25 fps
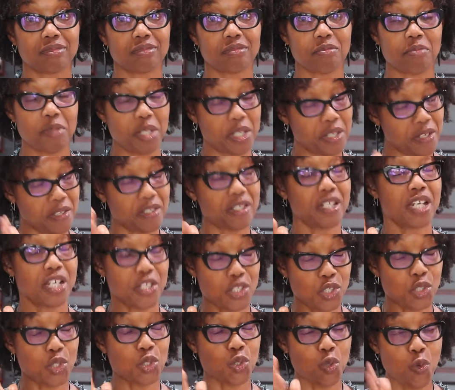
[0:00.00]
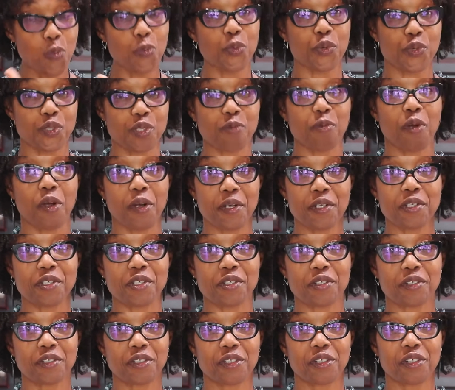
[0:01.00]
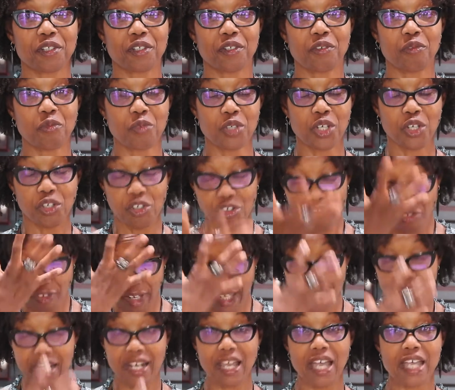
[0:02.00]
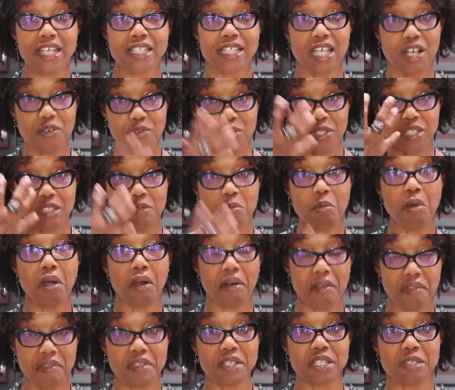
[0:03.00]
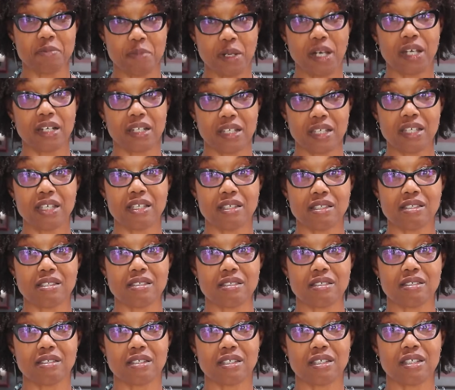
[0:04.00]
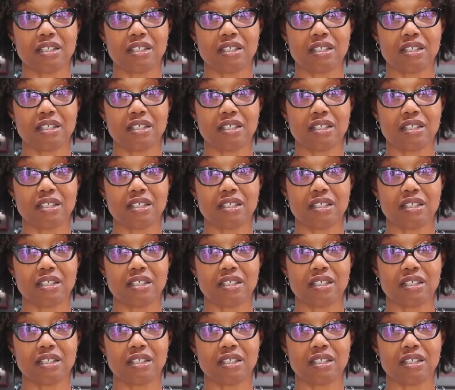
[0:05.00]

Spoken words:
because it's super smart. We're going to recognize how smart this body is.